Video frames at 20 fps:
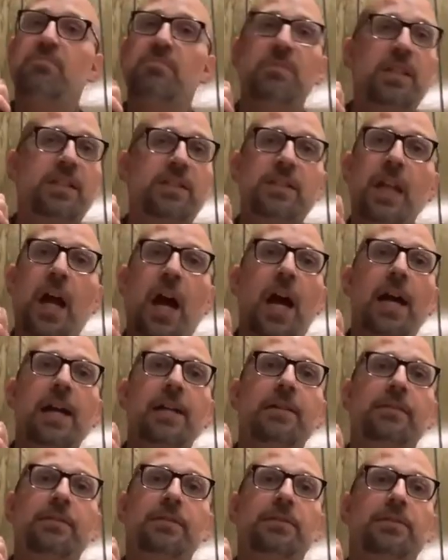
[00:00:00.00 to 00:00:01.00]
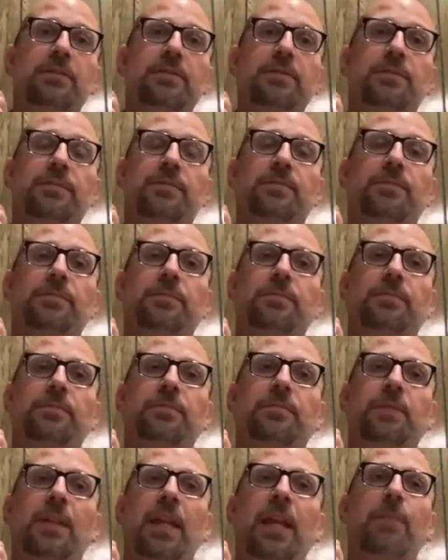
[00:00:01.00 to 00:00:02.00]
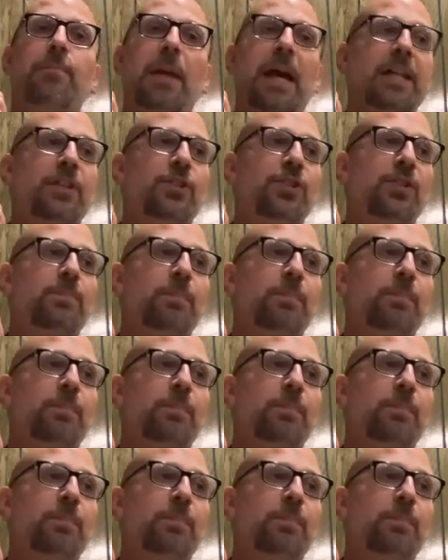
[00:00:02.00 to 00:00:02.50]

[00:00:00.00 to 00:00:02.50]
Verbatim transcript: it's not. It might just